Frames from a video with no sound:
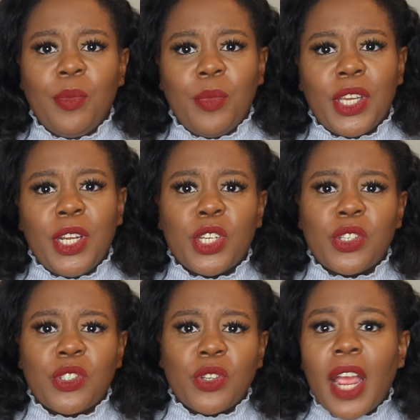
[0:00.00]
we're gonna
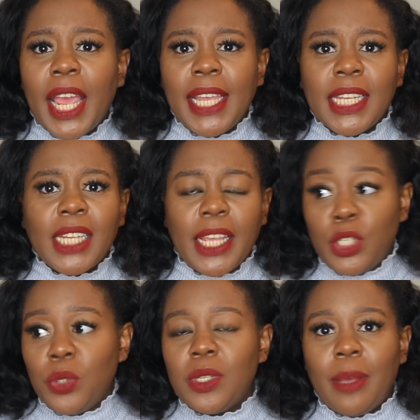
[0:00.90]
try and like
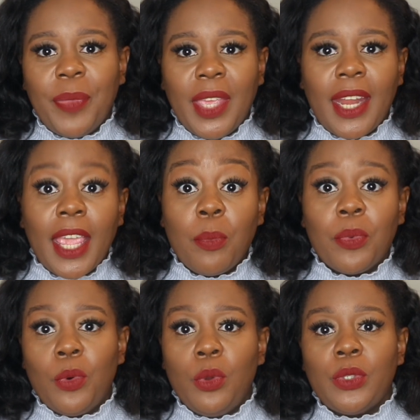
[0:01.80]
do something in April,